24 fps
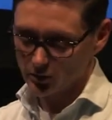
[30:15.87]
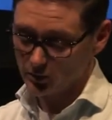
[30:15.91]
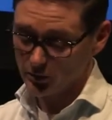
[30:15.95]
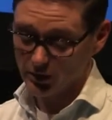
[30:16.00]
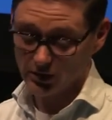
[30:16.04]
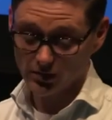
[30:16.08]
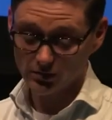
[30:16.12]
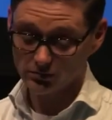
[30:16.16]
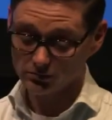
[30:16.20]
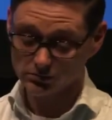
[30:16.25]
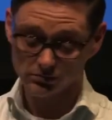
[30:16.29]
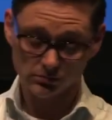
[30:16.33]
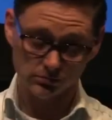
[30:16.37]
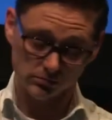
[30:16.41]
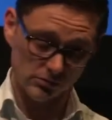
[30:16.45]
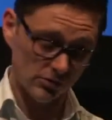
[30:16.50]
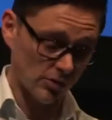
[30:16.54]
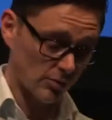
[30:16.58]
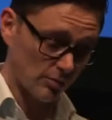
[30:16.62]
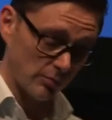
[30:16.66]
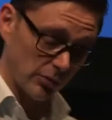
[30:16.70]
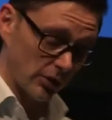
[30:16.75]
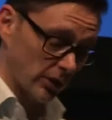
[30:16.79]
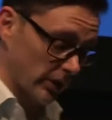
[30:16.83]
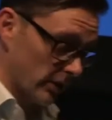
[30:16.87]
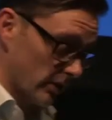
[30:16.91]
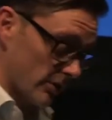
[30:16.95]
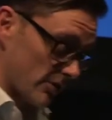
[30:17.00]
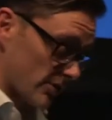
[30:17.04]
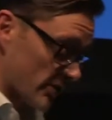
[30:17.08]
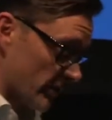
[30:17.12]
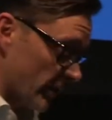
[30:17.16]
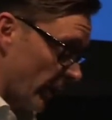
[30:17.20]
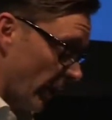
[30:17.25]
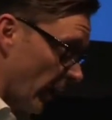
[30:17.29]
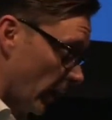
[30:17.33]
I mean, it's brilliant
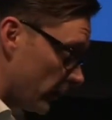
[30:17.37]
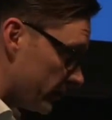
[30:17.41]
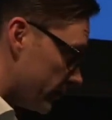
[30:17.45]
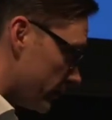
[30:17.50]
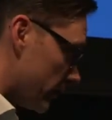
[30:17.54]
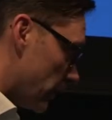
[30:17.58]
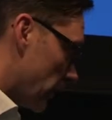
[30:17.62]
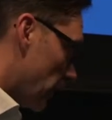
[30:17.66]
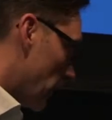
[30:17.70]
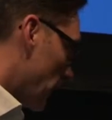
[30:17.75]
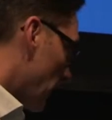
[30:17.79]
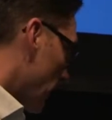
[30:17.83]
stuff.